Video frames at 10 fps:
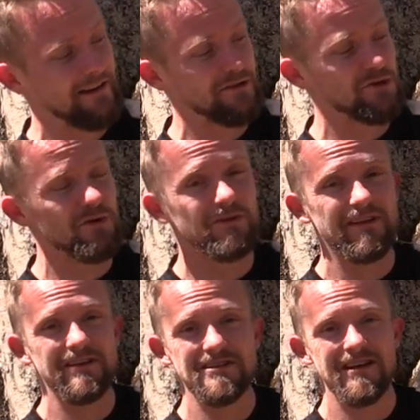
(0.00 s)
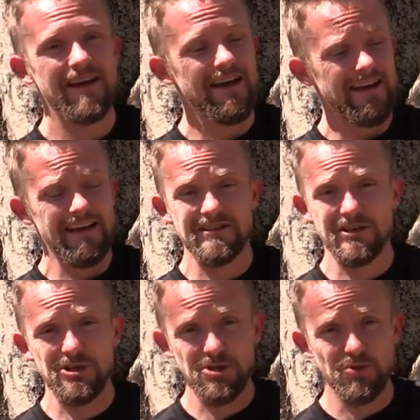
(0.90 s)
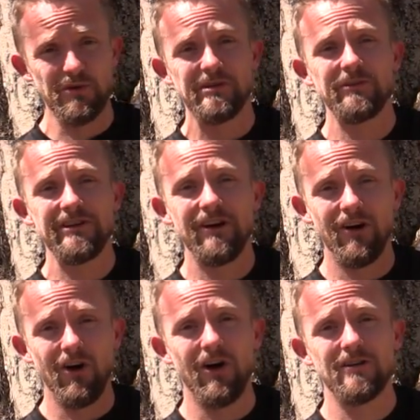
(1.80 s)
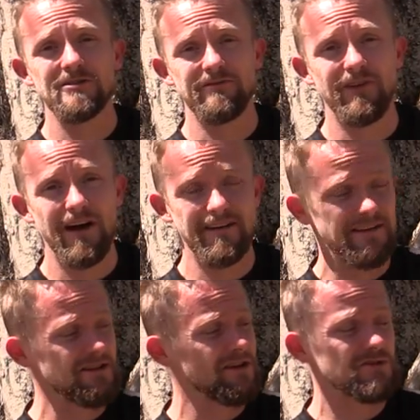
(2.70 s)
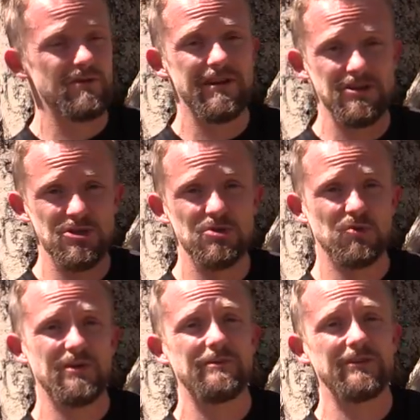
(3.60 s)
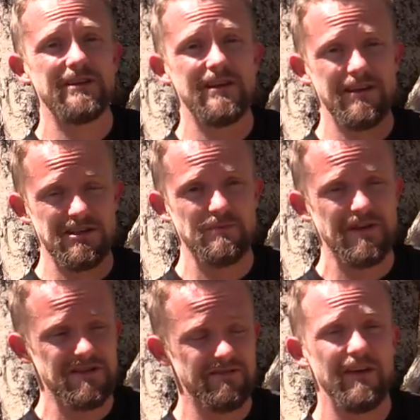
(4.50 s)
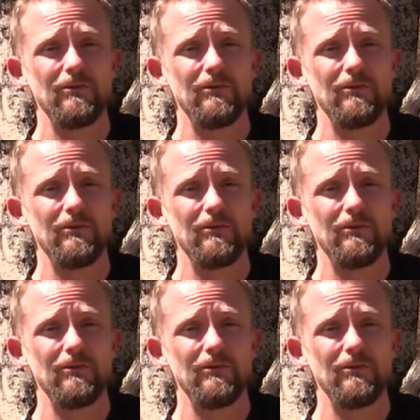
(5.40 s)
And the truth is, it's extremely hard to find. It's also extremely expensive.